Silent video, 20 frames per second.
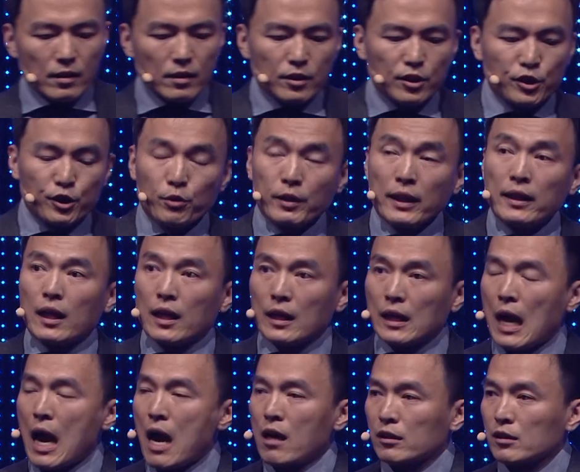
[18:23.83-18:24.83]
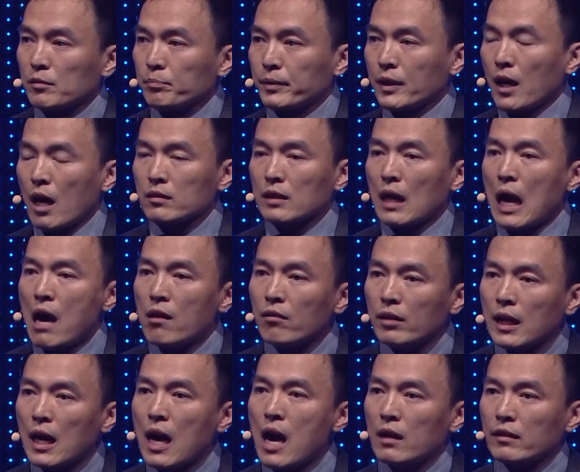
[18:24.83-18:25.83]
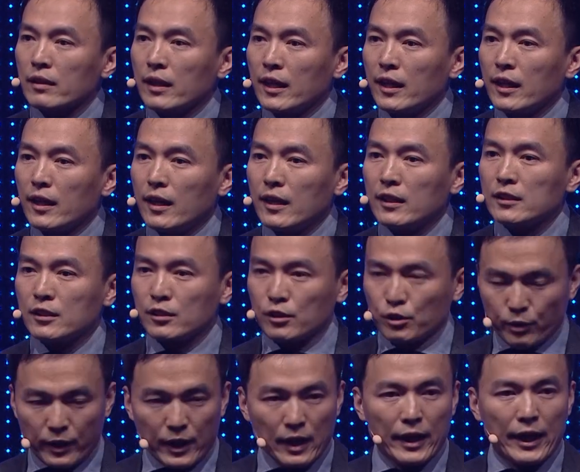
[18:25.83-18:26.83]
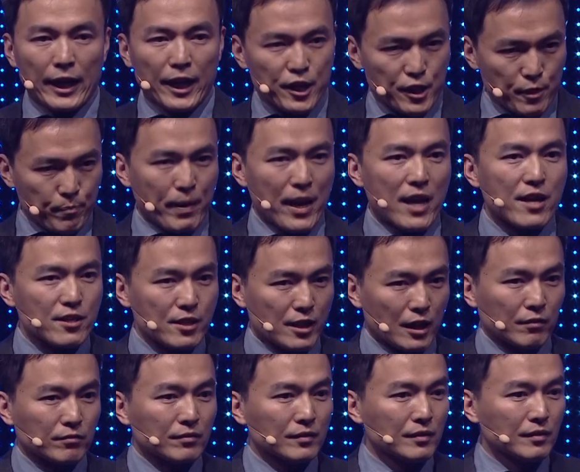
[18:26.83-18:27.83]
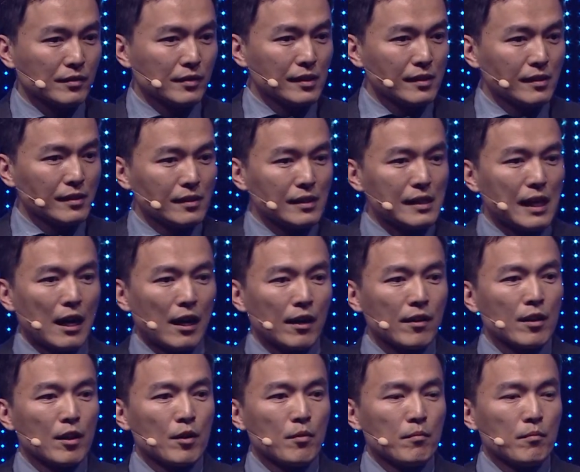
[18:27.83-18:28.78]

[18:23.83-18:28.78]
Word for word: student account because our account is really expensive. Yeah,